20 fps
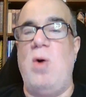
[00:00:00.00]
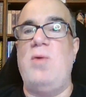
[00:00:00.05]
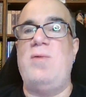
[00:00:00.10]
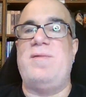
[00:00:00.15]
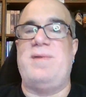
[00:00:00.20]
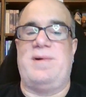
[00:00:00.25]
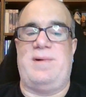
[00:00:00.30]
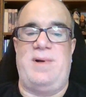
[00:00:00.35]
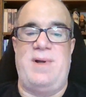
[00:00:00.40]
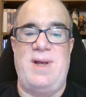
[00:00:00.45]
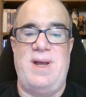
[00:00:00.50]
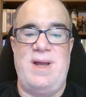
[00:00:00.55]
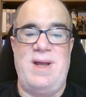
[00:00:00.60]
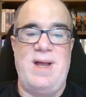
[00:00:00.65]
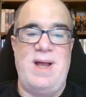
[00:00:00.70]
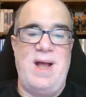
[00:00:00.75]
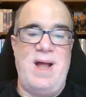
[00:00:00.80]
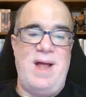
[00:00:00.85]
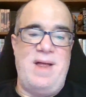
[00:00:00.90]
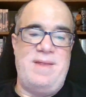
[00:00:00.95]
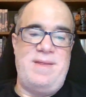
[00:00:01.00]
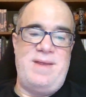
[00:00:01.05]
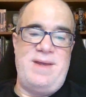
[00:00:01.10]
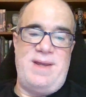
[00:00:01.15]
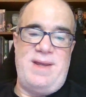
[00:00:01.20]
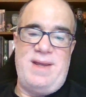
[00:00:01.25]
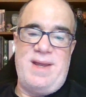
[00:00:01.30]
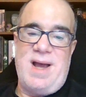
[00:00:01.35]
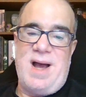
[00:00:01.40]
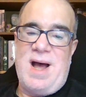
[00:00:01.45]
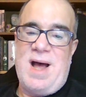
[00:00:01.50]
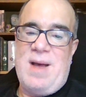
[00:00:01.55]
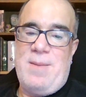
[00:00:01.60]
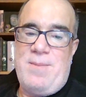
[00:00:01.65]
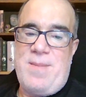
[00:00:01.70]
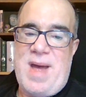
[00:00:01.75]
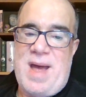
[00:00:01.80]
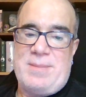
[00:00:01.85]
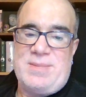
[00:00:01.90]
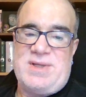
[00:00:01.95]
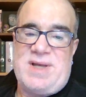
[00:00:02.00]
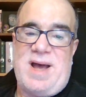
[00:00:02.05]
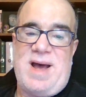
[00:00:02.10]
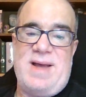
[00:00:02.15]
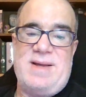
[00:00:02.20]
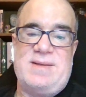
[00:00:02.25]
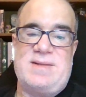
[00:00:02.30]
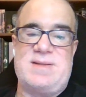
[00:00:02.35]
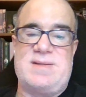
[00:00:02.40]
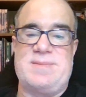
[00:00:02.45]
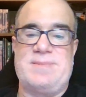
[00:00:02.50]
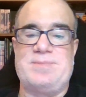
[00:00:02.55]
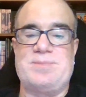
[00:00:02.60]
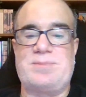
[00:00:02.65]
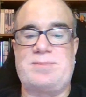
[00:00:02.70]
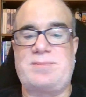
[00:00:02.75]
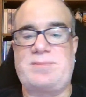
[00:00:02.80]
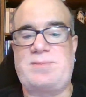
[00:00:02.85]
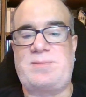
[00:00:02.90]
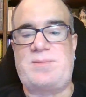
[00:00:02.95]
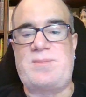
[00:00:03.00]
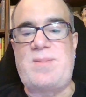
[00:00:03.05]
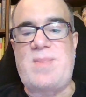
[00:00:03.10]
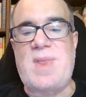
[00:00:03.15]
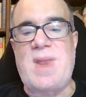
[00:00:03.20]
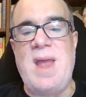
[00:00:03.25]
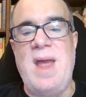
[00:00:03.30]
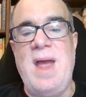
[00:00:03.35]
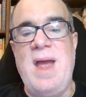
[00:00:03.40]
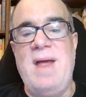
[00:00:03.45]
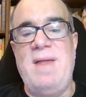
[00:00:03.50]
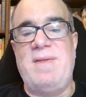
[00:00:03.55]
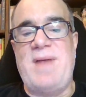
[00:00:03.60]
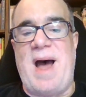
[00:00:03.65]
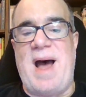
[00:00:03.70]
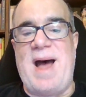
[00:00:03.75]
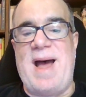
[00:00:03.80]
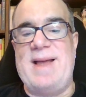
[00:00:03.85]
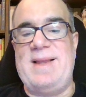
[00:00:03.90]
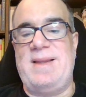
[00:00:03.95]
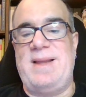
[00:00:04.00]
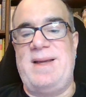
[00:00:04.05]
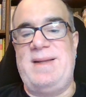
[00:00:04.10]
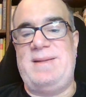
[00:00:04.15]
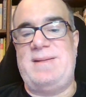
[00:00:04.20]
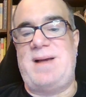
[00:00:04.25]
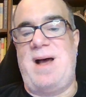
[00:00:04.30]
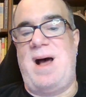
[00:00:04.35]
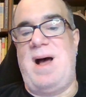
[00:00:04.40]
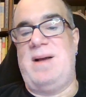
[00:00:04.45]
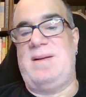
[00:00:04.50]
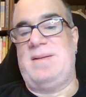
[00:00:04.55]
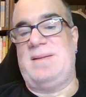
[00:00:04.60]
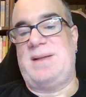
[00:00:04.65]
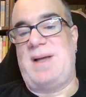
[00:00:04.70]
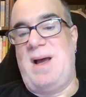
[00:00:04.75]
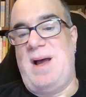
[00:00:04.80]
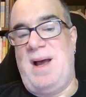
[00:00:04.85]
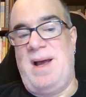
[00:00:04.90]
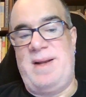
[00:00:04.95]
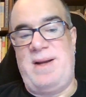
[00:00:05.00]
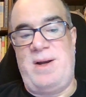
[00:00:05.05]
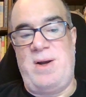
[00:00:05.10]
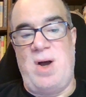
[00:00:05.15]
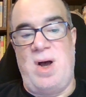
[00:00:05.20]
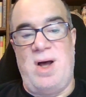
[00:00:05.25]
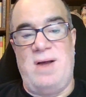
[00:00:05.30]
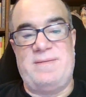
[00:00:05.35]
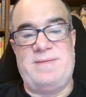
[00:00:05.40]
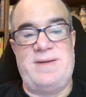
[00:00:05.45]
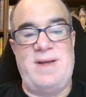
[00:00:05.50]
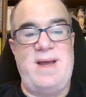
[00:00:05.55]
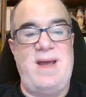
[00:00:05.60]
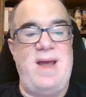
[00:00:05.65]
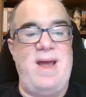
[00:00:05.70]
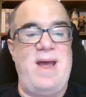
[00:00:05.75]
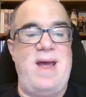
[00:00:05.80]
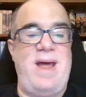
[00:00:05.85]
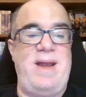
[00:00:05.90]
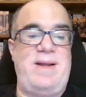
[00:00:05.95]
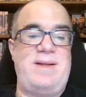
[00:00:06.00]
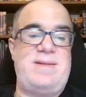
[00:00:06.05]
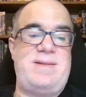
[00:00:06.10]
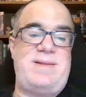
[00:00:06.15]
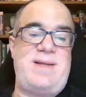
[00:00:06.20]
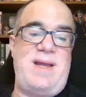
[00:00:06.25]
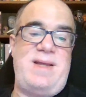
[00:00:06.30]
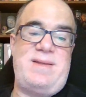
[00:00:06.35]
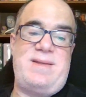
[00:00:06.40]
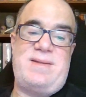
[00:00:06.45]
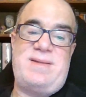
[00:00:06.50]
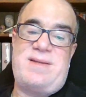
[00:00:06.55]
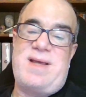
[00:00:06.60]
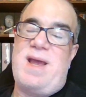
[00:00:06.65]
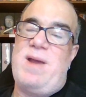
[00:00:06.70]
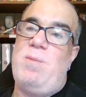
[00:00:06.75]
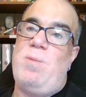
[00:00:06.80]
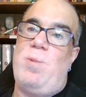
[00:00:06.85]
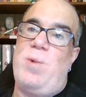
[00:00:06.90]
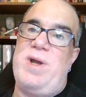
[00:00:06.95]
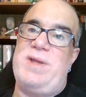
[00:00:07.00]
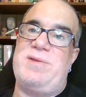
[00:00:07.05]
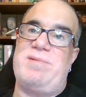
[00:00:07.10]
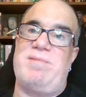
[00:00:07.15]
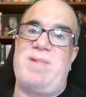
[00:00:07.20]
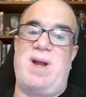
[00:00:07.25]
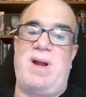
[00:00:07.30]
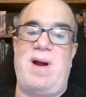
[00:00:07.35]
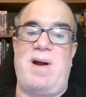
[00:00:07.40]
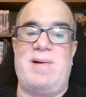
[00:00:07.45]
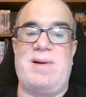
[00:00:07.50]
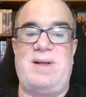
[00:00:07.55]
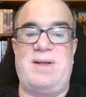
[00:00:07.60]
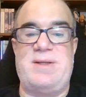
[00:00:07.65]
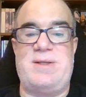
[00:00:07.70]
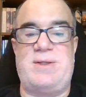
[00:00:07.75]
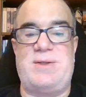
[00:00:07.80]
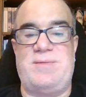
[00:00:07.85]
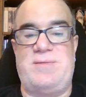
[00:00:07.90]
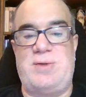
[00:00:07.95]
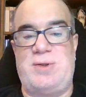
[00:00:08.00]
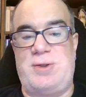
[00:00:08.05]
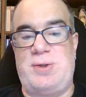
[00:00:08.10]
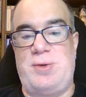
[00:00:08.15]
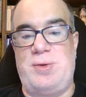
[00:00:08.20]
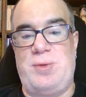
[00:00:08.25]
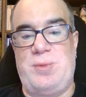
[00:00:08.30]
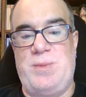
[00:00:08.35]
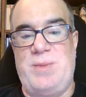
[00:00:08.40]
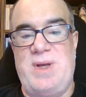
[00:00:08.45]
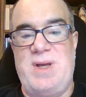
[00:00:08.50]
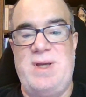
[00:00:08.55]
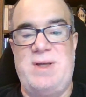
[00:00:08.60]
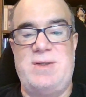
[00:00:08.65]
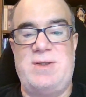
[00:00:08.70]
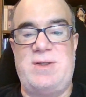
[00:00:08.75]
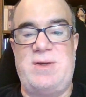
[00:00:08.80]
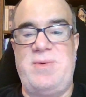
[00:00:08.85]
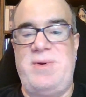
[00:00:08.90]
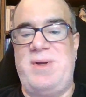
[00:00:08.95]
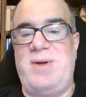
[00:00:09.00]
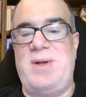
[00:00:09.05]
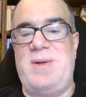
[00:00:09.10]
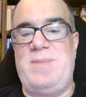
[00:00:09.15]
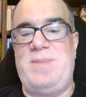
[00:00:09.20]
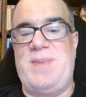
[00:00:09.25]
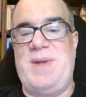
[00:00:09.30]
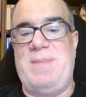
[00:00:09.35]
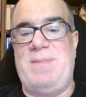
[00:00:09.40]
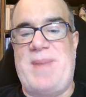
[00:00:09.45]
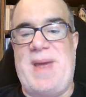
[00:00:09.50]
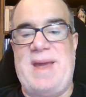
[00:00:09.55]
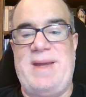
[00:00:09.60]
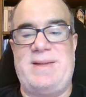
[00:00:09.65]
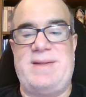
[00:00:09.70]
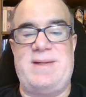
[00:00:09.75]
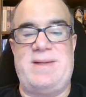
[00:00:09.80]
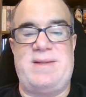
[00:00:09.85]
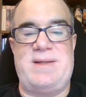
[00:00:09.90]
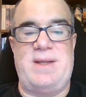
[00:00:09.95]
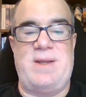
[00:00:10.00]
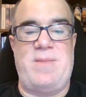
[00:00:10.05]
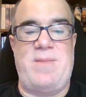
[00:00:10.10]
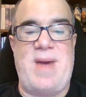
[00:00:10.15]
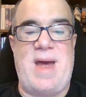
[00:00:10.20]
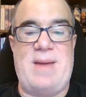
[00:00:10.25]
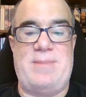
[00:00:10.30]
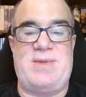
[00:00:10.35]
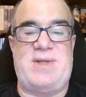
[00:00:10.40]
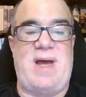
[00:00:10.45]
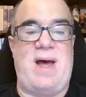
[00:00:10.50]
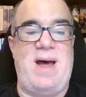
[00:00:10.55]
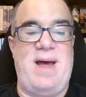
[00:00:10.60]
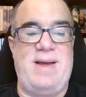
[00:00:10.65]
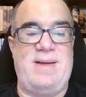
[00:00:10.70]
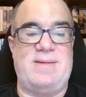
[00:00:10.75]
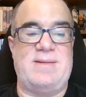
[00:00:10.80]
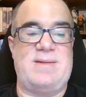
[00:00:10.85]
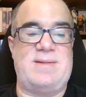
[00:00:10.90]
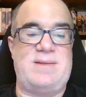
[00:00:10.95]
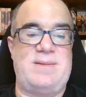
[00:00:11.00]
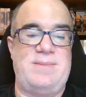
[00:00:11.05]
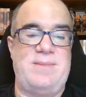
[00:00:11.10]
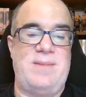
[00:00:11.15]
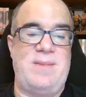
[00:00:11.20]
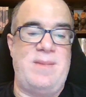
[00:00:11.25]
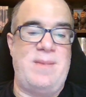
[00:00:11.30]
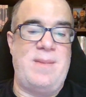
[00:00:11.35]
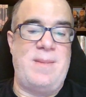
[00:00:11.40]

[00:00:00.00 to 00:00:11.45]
over the map tiles. The highlight toggled on and off, and it stayed the same width regardless of zoom, so it couldn't be baked into the map tiles.